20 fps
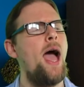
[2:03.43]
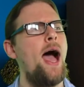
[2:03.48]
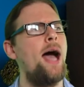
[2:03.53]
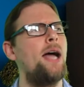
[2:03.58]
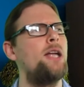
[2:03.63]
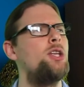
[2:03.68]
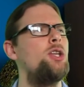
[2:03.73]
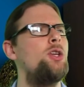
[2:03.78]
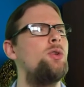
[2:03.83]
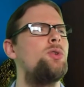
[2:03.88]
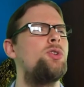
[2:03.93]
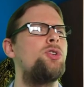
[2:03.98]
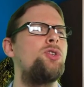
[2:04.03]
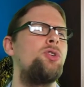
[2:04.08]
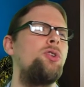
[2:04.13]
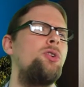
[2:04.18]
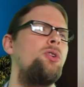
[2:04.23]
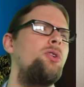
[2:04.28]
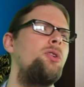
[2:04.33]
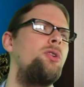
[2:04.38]
and you
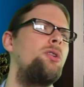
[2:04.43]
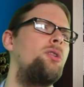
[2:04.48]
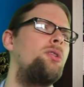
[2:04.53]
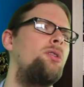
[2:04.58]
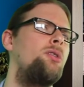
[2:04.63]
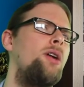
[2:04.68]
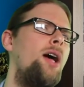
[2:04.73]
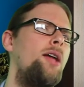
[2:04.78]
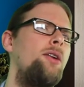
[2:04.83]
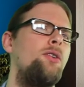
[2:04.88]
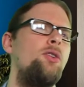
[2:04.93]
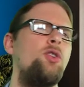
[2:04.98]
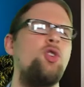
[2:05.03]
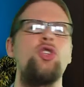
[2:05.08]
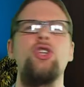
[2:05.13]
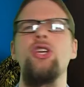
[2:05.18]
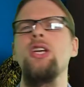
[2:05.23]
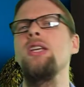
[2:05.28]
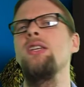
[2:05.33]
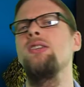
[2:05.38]
saw, I don't know,
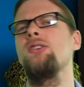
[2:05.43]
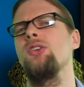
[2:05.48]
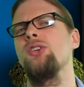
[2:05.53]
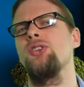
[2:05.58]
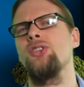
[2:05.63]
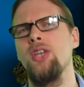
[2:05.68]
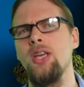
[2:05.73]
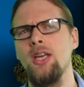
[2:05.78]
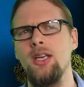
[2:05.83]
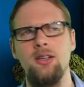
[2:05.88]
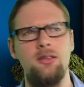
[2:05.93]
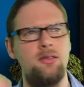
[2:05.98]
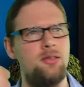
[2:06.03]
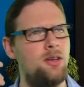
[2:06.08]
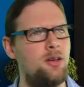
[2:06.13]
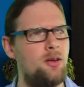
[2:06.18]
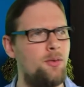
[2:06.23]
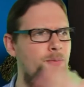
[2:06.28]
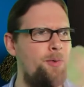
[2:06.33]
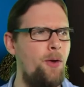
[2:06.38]
cheese that said,
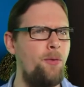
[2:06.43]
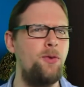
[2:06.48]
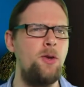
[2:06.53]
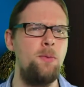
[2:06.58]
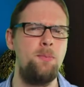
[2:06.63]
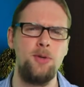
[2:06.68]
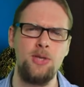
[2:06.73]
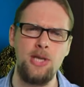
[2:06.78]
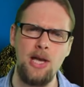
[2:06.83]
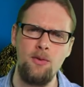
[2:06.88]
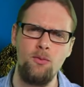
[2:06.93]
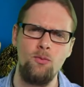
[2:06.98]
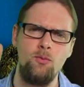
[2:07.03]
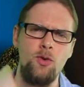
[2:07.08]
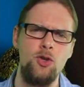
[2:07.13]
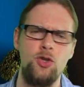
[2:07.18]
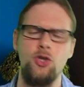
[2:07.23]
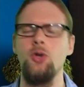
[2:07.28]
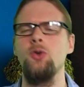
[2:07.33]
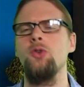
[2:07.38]
you know, 50%
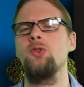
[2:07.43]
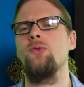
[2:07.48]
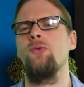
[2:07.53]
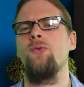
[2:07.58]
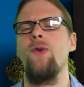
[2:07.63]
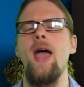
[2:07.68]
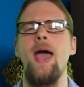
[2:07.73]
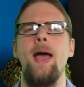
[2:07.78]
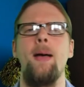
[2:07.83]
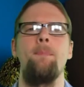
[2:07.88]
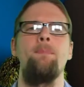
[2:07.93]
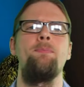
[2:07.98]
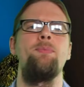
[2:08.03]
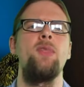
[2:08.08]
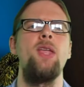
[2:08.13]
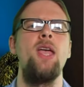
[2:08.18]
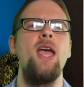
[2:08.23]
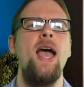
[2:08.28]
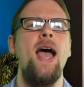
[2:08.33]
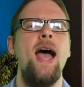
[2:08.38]
reduced fat,
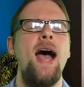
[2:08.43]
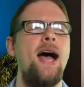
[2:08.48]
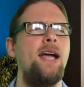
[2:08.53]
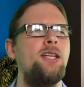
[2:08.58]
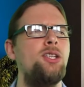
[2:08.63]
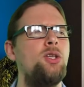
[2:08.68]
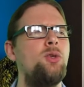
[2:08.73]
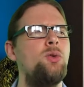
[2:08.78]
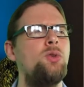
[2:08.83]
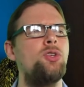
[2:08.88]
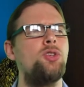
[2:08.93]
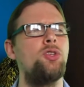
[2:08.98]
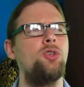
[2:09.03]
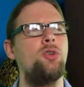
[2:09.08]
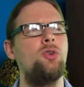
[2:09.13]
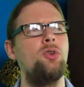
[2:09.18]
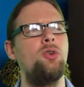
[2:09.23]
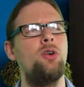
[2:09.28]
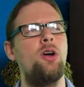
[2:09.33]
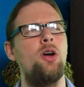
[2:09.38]
and you
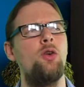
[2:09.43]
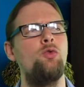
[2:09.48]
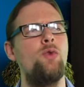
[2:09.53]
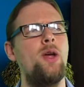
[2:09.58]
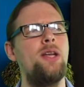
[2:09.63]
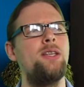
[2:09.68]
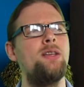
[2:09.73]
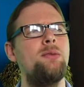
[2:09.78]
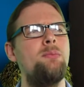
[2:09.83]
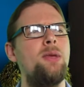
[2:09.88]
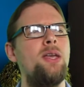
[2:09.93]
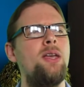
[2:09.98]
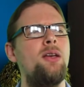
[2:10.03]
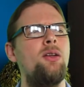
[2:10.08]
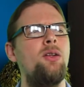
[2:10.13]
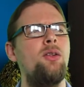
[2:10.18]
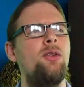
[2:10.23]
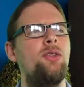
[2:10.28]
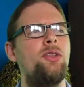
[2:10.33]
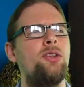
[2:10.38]
saw a ready
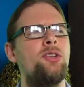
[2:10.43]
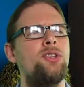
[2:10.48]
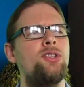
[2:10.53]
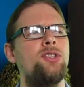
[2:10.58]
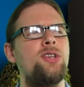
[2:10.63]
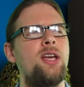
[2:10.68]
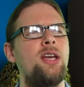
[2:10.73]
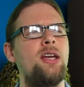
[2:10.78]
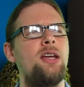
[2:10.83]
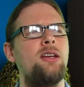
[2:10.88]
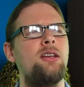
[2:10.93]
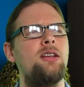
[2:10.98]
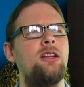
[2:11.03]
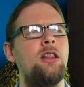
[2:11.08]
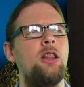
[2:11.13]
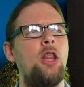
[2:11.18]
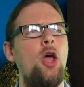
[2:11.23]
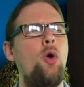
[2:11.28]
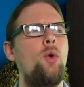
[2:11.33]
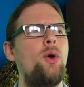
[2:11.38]
meal that said
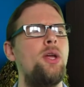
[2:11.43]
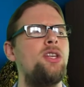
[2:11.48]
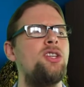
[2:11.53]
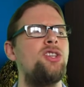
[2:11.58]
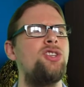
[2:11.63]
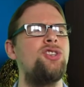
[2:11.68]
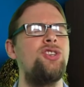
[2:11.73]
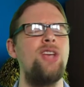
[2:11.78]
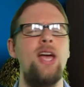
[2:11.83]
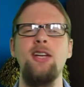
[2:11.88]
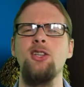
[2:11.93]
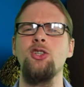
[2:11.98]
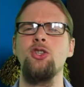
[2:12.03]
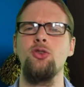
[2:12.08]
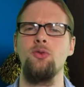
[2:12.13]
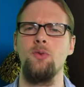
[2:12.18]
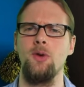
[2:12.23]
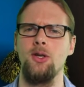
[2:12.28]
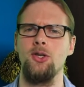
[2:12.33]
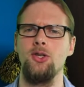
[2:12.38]
low in
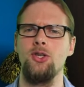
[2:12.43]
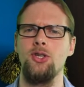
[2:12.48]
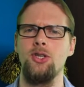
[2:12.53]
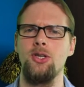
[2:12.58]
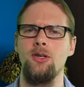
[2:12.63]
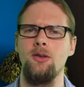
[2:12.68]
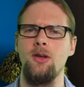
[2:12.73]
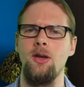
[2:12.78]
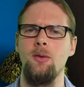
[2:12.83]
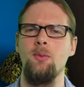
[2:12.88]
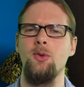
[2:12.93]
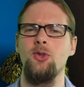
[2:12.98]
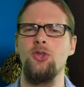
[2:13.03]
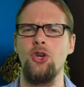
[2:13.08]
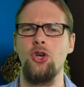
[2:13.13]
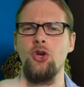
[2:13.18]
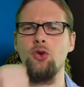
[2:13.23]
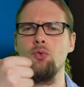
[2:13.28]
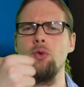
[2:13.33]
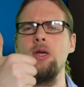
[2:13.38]
saturates, it was
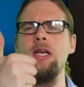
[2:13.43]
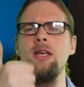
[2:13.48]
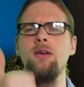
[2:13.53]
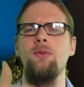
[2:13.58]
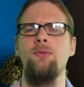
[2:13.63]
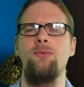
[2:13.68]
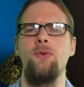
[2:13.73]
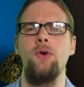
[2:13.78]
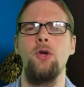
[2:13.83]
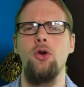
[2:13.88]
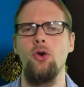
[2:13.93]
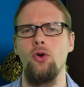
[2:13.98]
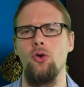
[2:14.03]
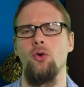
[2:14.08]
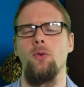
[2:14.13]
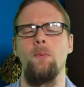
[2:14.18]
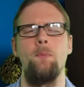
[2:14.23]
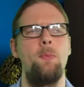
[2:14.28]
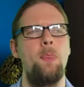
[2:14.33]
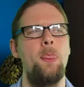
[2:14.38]
a green for
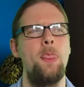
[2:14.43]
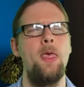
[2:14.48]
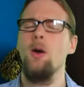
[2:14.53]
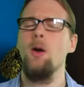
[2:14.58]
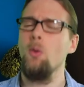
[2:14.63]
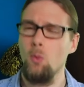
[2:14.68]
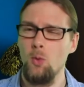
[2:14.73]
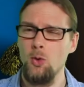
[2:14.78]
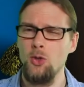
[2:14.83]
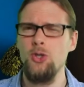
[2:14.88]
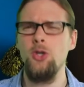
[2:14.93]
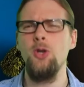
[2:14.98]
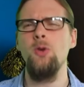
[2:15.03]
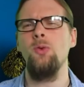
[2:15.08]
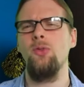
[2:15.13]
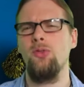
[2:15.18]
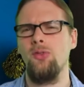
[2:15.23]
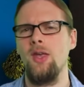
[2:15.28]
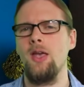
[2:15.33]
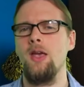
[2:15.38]
go, would you
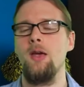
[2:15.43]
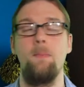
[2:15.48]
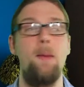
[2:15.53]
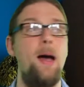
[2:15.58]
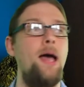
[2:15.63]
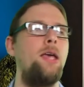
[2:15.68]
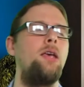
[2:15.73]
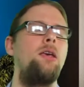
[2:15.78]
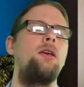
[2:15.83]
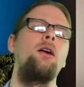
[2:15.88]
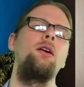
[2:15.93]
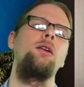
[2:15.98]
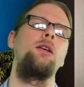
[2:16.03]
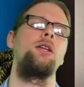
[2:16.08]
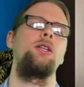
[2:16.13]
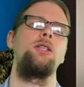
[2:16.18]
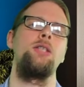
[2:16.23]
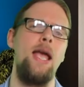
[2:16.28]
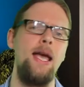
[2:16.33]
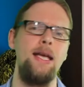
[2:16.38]
think, my
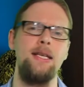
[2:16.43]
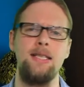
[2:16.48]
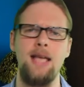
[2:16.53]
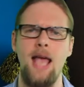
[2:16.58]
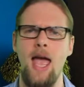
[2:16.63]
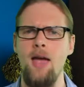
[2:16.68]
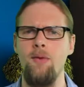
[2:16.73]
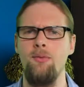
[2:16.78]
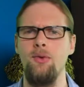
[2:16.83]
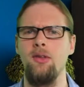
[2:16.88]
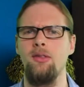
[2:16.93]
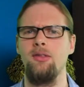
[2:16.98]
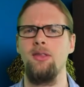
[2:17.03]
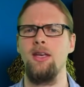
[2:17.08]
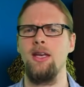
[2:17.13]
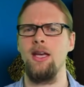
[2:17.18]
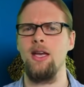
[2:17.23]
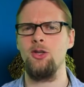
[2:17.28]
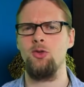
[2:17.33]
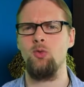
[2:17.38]
goodness, yes,
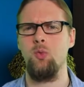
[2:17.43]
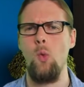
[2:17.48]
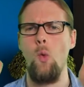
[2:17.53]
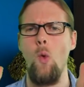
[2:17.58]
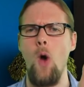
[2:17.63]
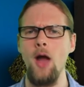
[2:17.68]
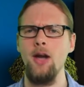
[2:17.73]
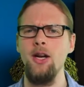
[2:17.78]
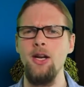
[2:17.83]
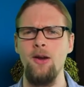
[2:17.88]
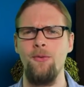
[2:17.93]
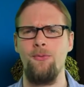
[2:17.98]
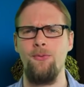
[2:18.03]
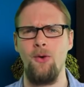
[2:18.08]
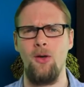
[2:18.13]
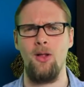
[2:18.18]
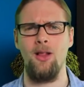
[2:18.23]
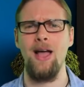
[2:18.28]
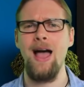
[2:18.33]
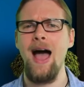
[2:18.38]
everything, it's
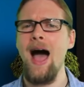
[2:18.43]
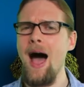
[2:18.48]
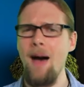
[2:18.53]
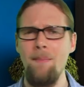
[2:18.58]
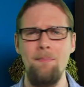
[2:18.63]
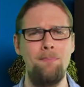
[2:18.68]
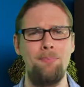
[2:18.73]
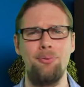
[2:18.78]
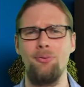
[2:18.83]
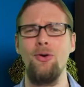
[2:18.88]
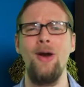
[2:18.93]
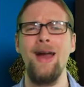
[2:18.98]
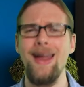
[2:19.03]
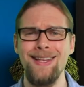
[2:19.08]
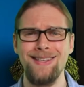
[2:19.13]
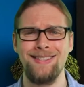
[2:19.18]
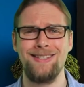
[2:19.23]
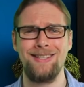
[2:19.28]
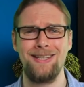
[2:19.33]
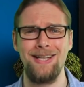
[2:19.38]
wonderful,
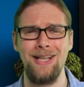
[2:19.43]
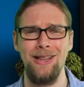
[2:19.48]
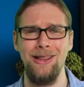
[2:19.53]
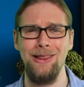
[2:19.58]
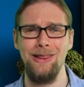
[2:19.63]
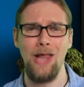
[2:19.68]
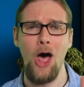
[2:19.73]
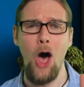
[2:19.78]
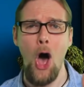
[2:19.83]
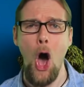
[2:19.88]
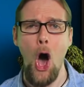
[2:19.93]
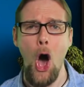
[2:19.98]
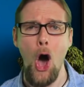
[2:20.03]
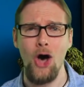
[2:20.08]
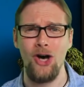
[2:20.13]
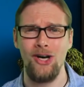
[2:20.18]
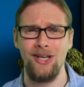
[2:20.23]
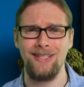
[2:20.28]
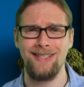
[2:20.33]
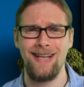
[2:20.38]
praise the
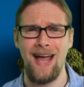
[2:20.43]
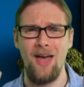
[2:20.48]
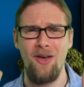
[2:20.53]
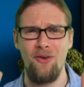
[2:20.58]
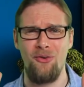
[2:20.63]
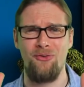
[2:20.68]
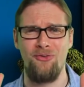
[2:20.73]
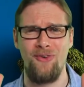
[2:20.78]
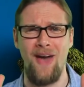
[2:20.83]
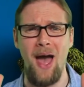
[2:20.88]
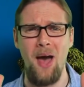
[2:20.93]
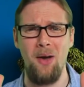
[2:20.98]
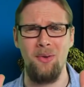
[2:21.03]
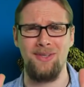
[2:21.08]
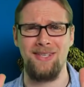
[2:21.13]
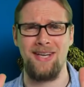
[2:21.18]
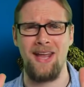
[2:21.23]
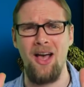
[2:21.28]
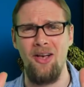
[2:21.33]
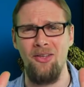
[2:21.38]
Lord, I
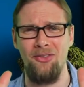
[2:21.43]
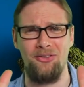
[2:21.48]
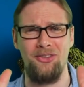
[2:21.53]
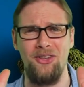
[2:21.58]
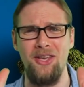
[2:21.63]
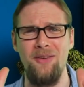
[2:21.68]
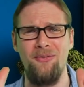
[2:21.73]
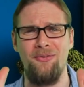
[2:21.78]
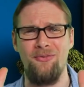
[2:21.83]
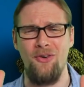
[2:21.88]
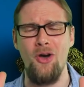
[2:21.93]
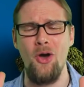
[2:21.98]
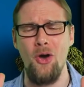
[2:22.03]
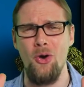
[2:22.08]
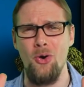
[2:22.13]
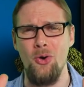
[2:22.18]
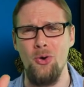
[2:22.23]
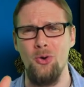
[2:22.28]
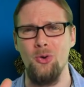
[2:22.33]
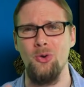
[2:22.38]
found healthy
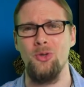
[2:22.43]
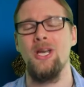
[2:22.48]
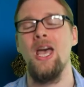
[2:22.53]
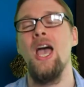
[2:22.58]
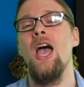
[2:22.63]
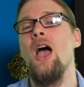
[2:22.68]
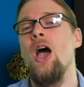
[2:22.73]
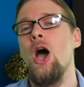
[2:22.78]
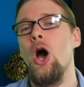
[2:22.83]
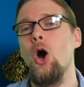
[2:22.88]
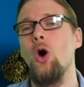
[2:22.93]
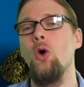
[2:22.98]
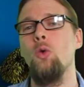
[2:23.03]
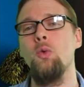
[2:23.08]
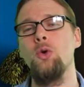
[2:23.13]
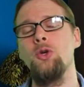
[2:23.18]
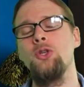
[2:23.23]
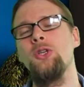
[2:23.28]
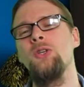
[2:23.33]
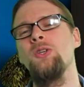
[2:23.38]
food? Or
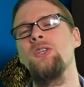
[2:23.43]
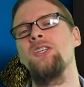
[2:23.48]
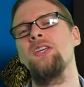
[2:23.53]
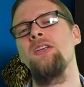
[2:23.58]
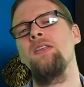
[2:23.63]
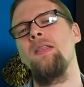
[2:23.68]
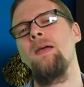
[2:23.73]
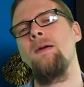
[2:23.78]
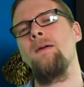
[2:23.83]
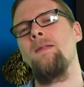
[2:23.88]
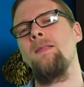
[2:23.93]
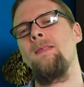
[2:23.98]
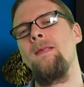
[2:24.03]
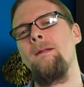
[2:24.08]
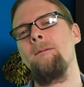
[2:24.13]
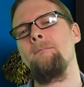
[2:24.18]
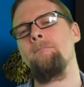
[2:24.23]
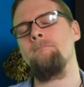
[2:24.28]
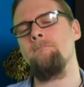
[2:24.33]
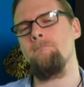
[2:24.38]
would you sit there and
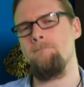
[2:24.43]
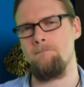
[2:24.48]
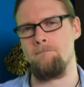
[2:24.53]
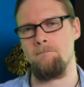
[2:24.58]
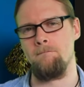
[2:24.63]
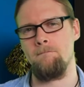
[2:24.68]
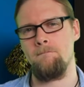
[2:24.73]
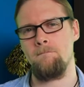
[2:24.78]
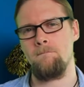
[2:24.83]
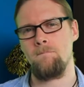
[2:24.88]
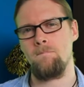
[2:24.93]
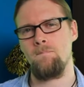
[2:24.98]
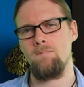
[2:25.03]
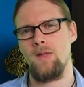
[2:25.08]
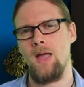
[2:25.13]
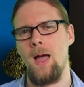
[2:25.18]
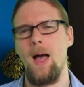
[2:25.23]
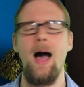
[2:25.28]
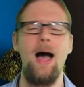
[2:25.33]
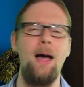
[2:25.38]
think,
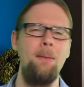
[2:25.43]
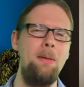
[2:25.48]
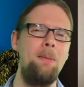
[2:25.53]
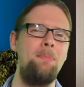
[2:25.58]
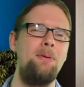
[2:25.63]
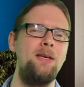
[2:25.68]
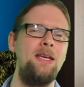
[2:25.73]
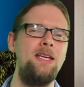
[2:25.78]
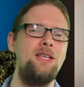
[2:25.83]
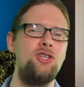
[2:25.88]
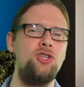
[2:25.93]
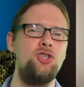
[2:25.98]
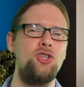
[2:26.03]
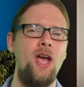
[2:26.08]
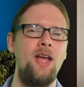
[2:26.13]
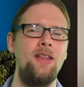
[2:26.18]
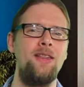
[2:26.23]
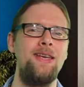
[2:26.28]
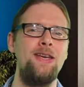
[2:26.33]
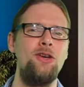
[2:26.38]
I maybe need to
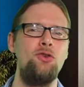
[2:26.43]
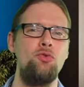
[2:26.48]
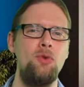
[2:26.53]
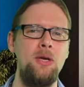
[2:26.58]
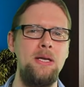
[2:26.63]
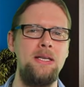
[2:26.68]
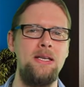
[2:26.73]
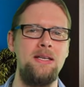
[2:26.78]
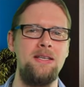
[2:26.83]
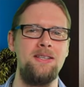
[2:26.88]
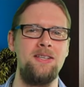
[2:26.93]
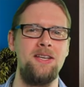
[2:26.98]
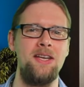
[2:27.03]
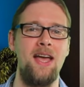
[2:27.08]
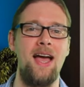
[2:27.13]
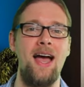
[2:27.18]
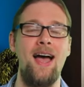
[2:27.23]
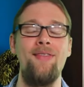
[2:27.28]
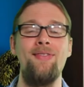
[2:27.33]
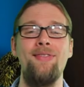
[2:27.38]
check the ingredients
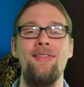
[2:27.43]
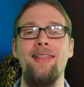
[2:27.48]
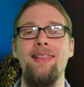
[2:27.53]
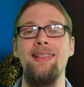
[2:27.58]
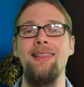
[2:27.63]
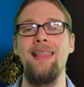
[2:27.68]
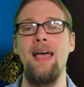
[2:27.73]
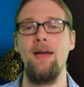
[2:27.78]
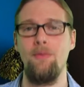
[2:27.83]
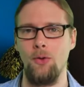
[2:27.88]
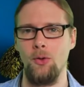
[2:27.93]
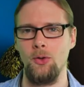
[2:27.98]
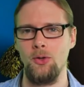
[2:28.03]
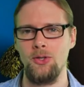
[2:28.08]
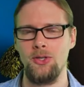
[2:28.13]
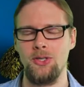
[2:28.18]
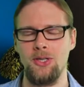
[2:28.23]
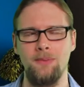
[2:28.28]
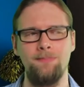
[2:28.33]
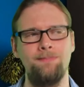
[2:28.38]
here and the
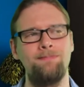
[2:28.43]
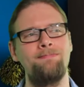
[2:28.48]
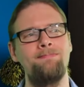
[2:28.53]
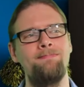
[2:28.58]
levels?